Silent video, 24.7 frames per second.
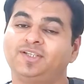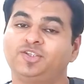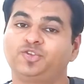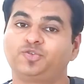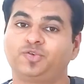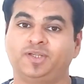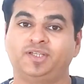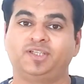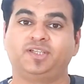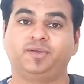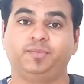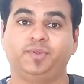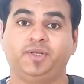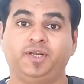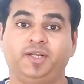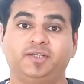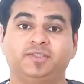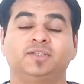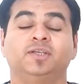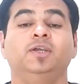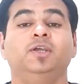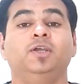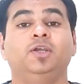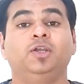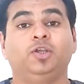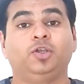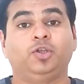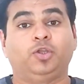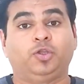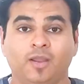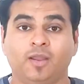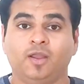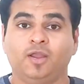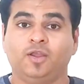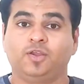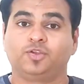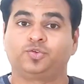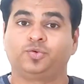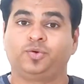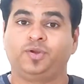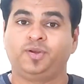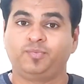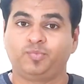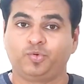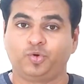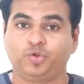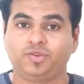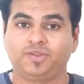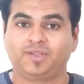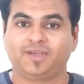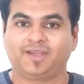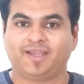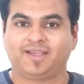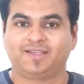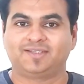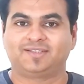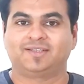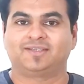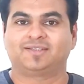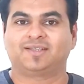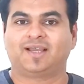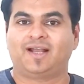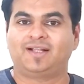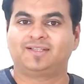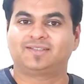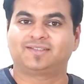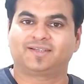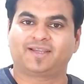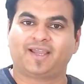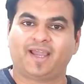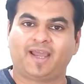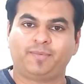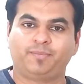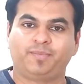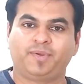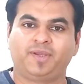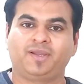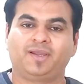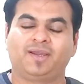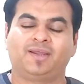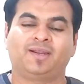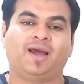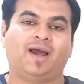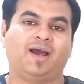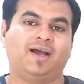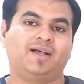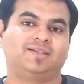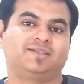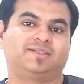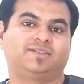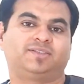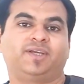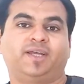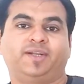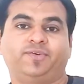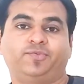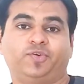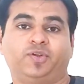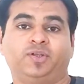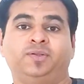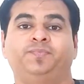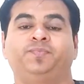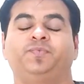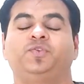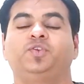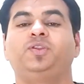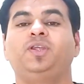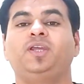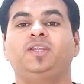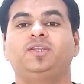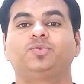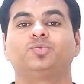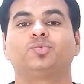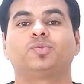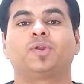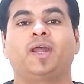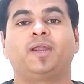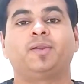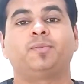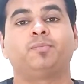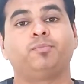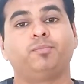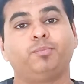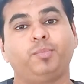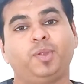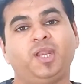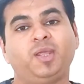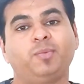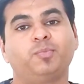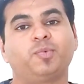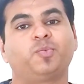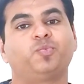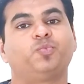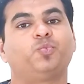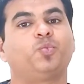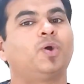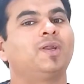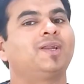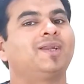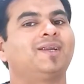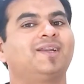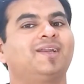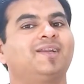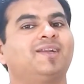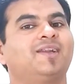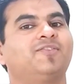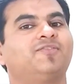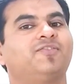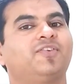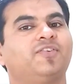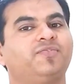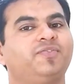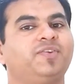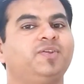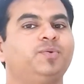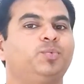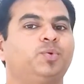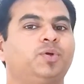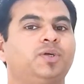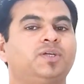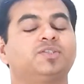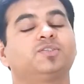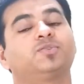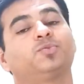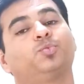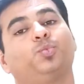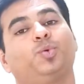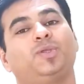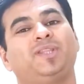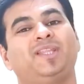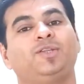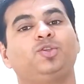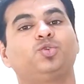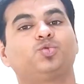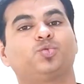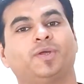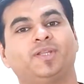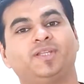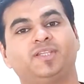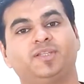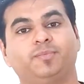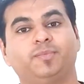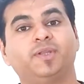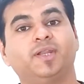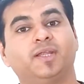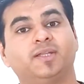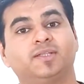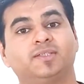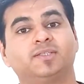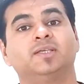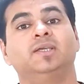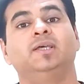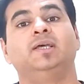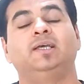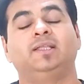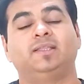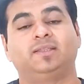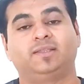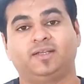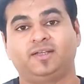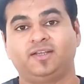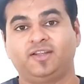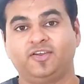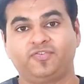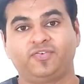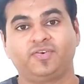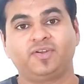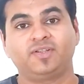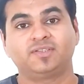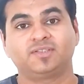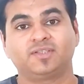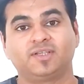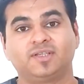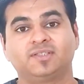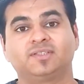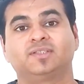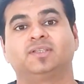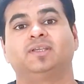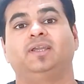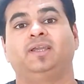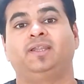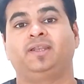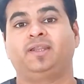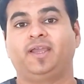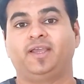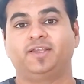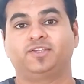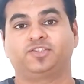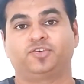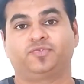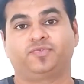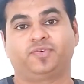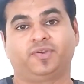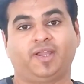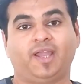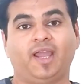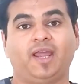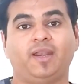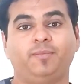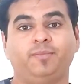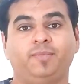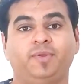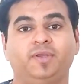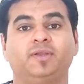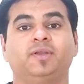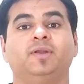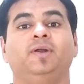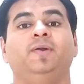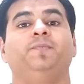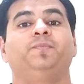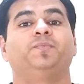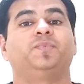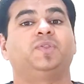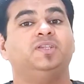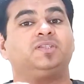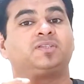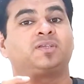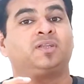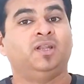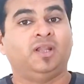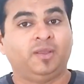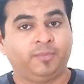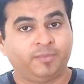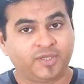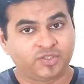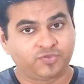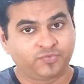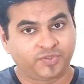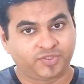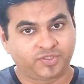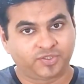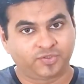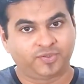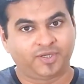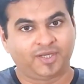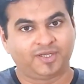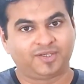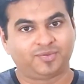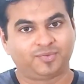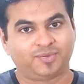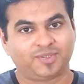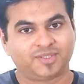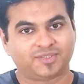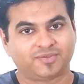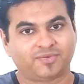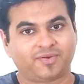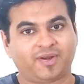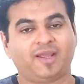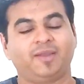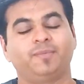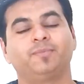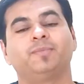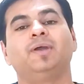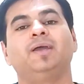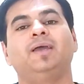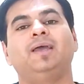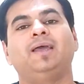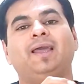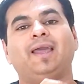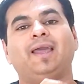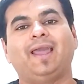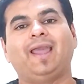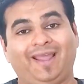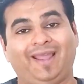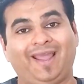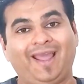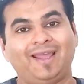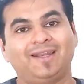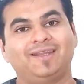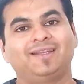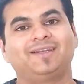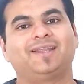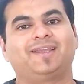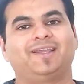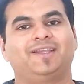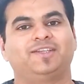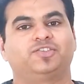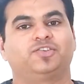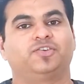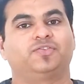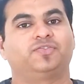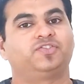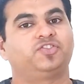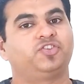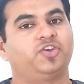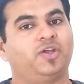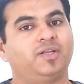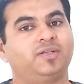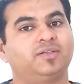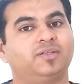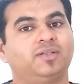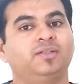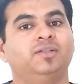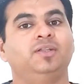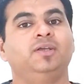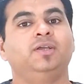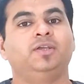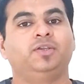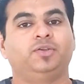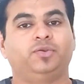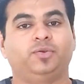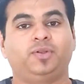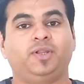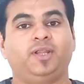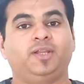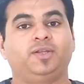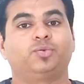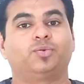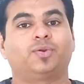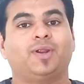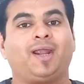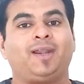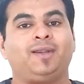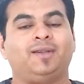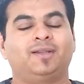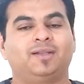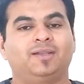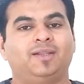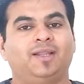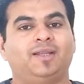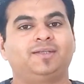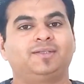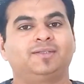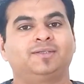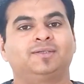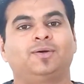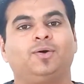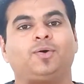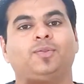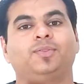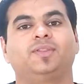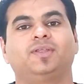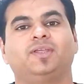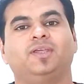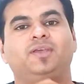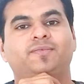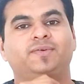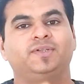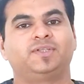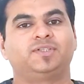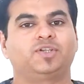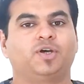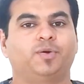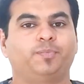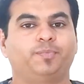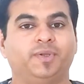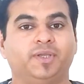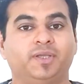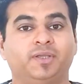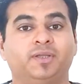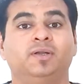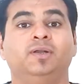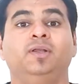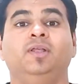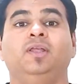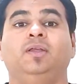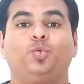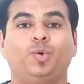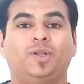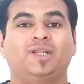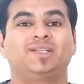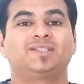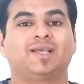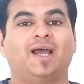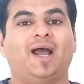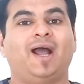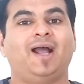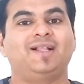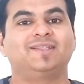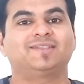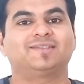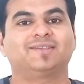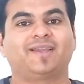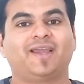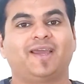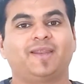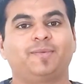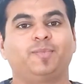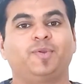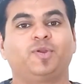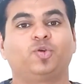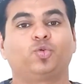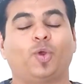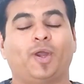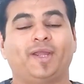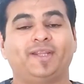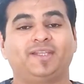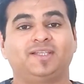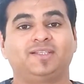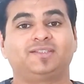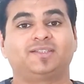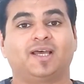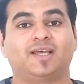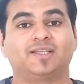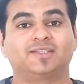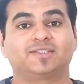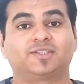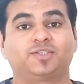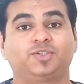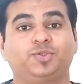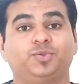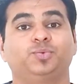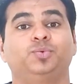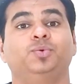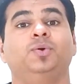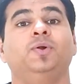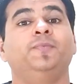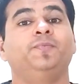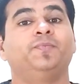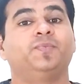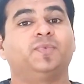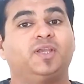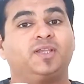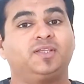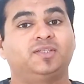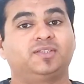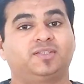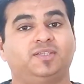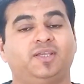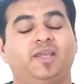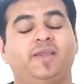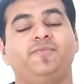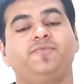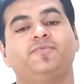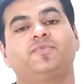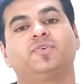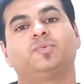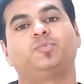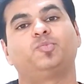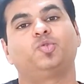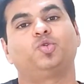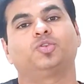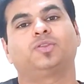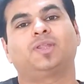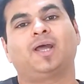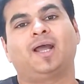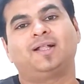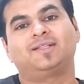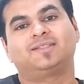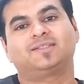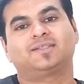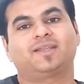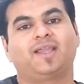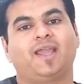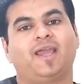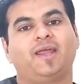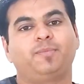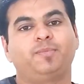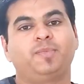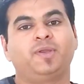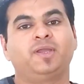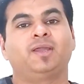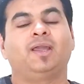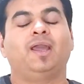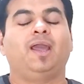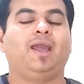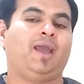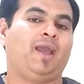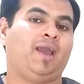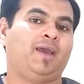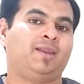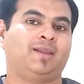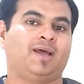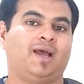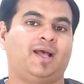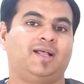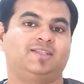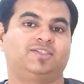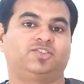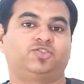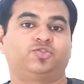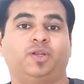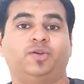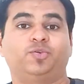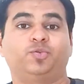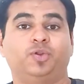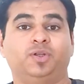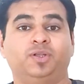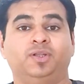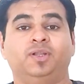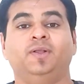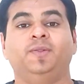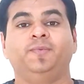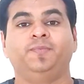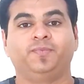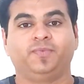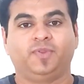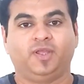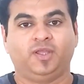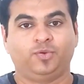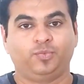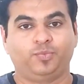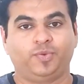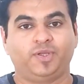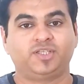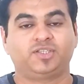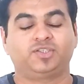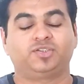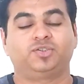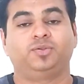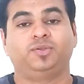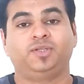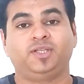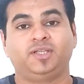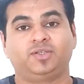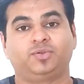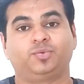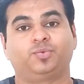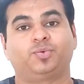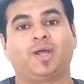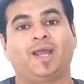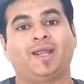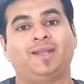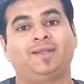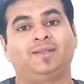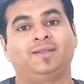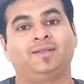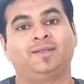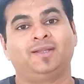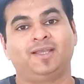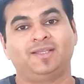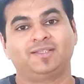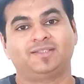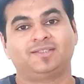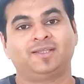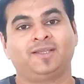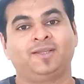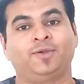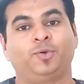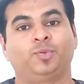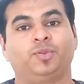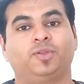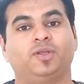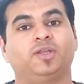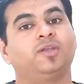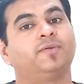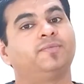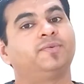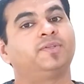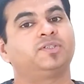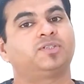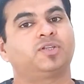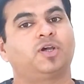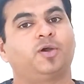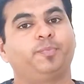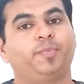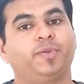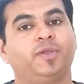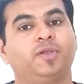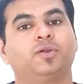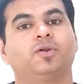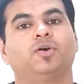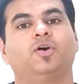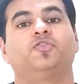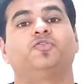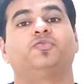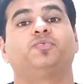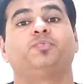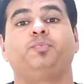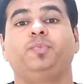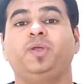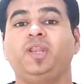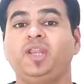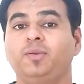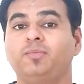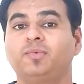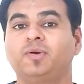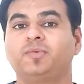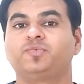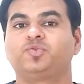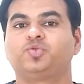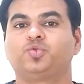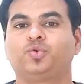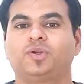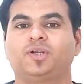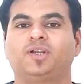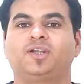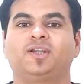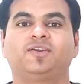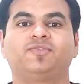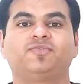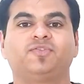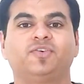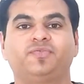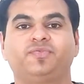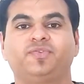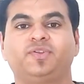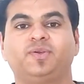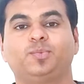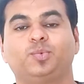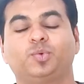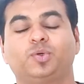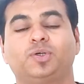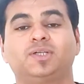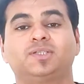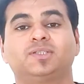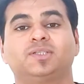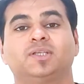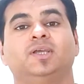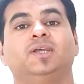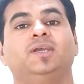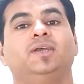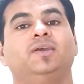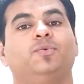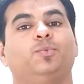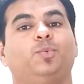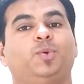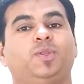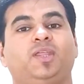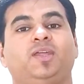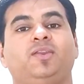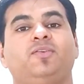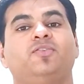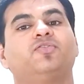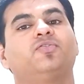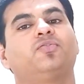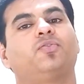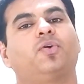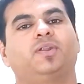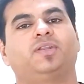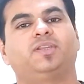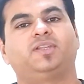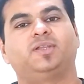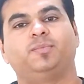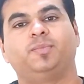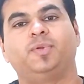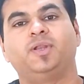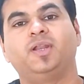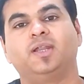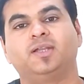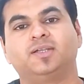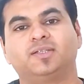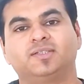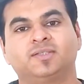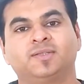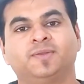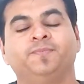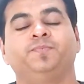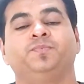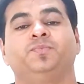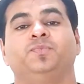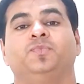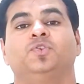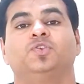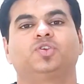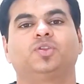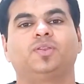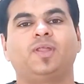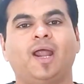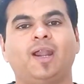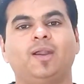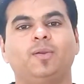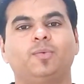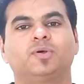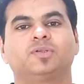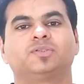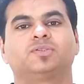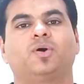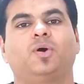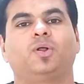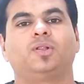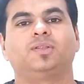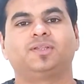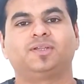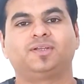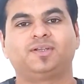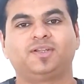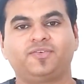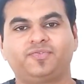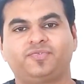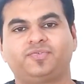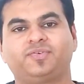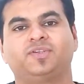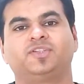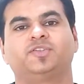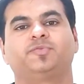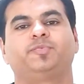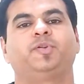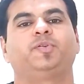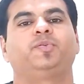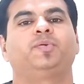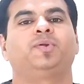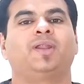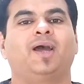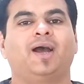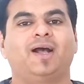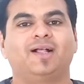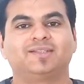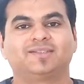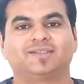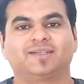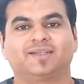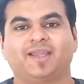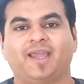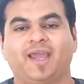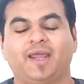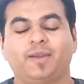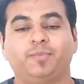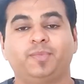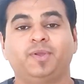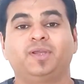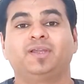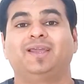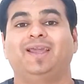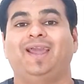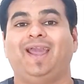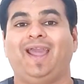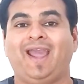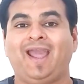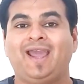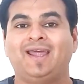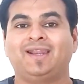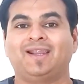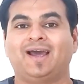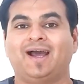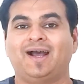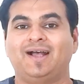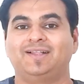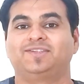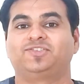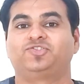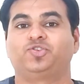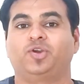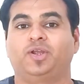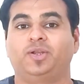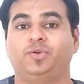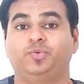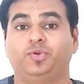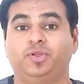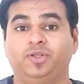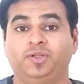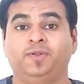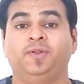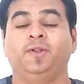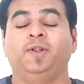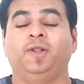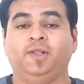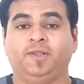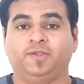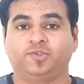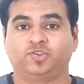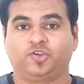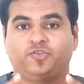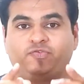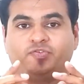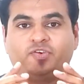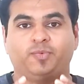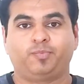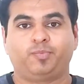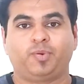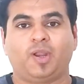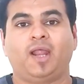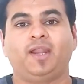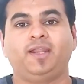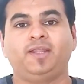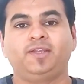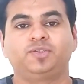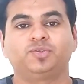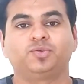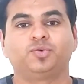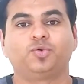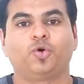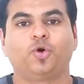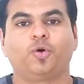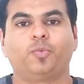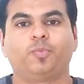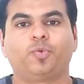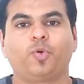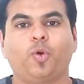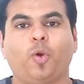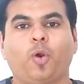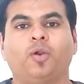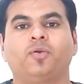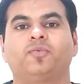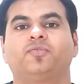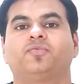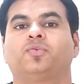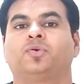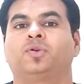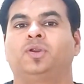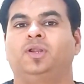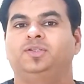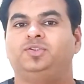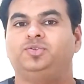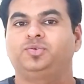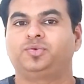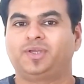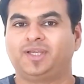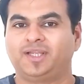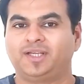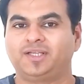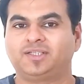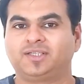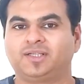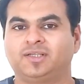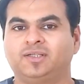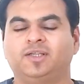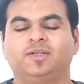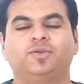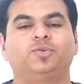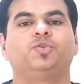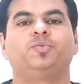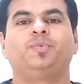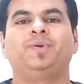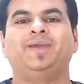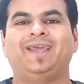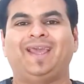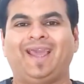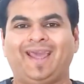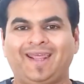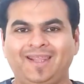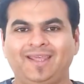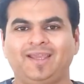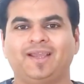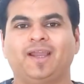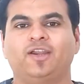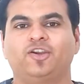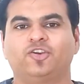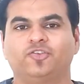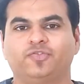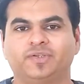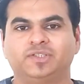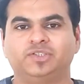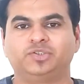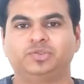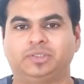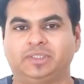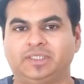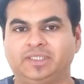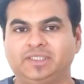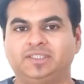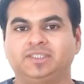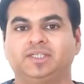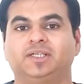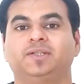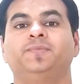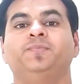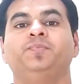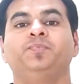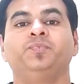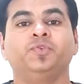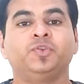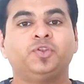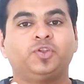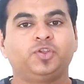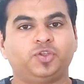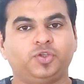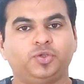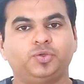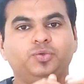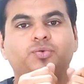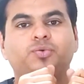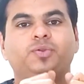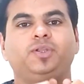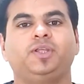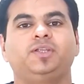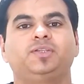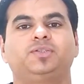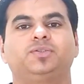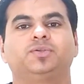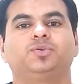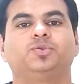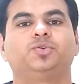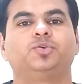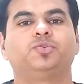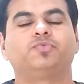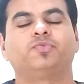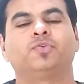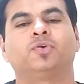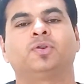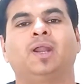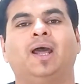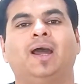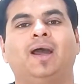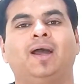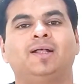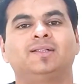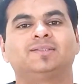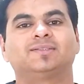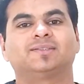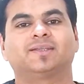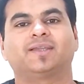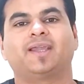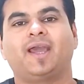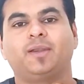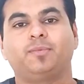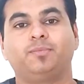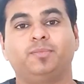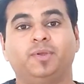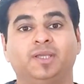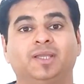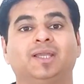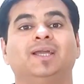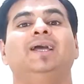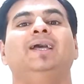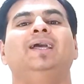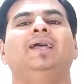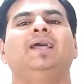in 20 minutes. So in both the cases, IELTS academic and IELTS general, you need to write minimum 150 words within 20 minutes. The difference is, in case of academic, there's an image which you need to describe, and in case of general, you need to write a letter on the given topic. Whereas IELTS academic writing task 2 is same for both IELTS academic and IELTS general, in which you need to write an essay on the given topic of minimum 250 words within 40 minutes. So that was all the difference between IELTS academic and IELTS general. So if you're planning to go abroad for education, it could be any kind of education, you need to go for IELTS academic.